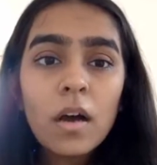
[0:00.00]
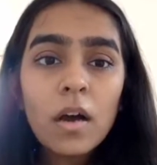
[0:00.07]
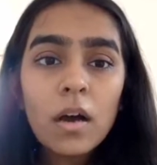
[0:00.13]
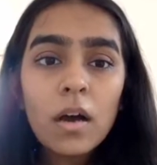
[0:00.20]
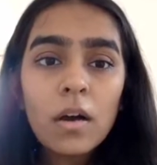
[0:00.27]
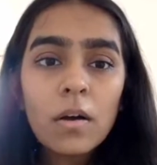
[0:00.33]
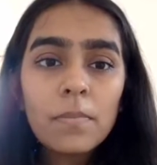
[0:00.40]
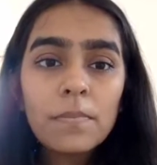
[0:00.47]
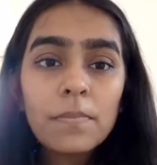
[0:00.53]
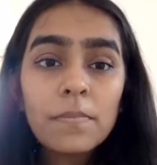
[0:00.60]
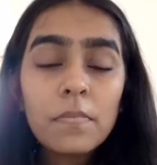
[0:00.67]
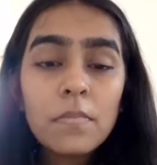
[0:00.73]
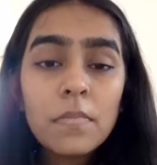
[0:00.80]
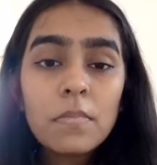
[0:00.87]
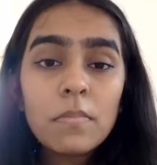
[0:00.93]
And
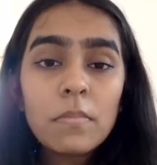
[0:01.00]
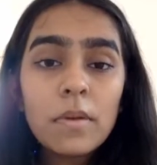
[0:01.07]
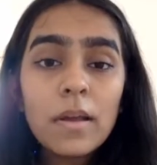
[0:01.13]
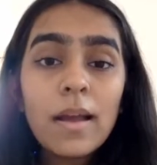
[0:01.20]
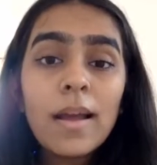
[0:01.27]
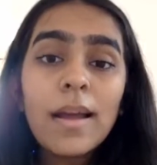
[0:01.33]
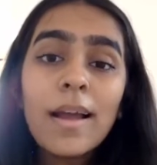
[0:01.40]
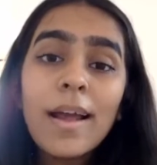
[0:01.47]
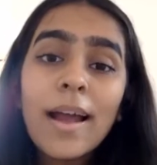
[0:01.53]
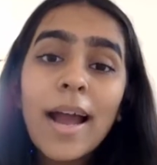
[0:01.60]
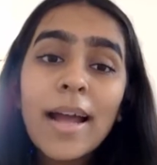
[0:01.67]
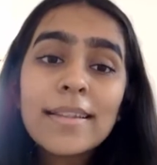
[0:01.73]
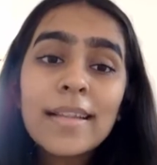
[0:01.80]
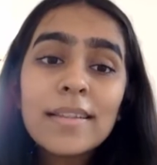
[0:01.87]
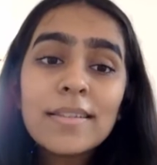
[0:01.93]

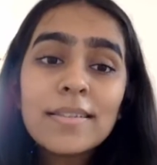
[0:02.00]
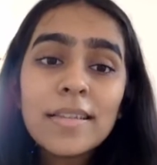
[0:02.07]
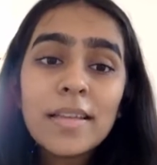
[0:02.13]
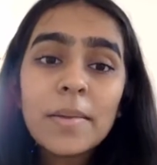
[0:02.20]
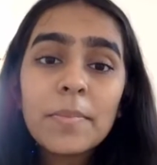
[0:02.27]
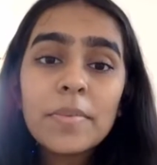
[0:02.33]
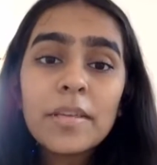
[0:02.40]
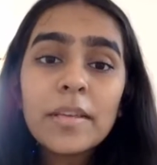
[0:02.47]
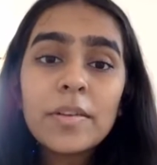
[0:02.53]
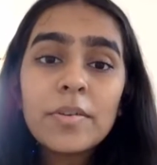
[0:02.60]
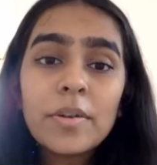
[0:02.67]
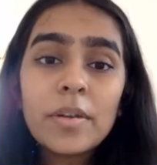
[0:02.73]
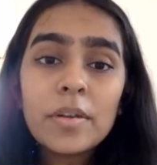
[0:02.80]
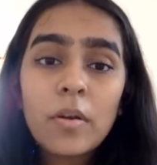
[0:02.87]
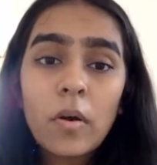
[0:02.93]
then the same thing you
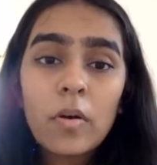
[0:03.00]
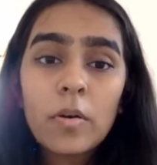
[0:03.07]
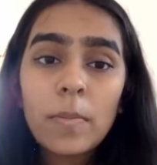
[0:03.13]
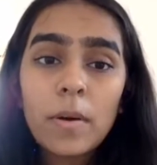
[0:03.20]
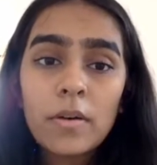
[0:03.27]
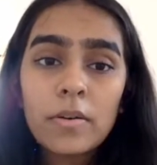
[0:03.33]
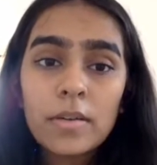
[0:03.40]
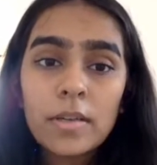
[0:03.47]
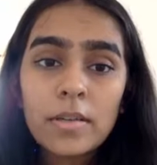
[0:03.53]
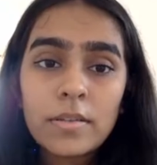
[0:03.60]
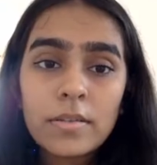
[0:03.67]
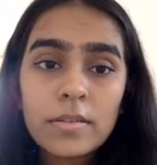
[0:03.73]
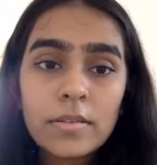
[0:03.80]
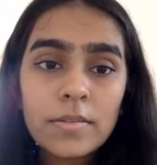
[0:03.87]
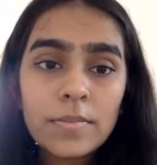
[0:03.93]
can talk about
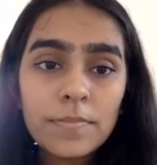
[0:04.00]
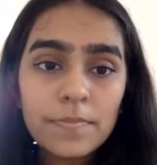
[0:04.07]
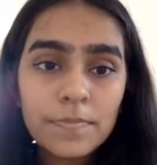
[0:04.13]
is